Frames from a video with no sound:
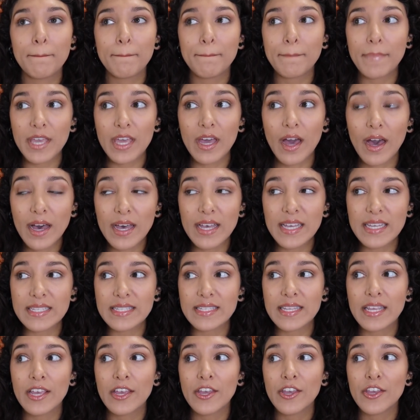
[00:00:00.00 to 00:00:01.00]

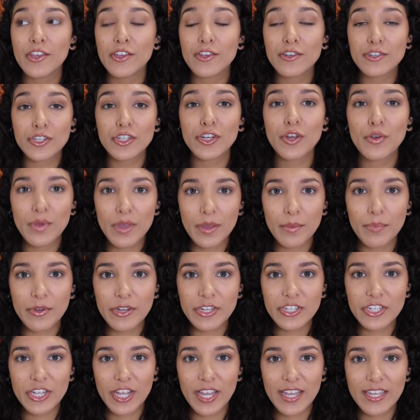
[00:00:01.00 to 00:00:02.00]
because you're showing
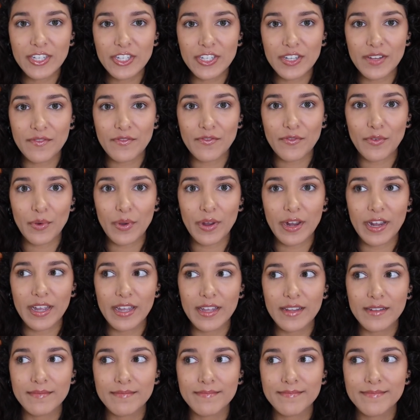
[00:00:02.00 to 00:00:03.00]
appreciation for
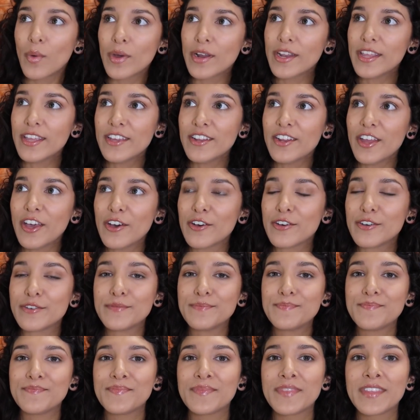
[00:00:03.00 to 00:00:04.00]
it. What do you
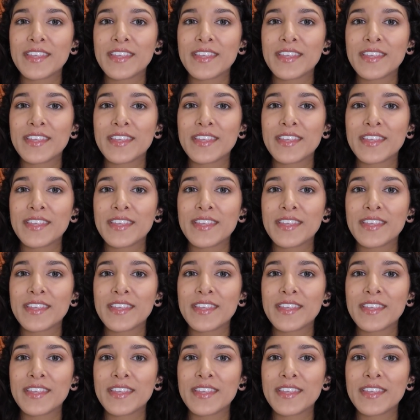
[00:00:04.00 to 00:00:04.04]
know?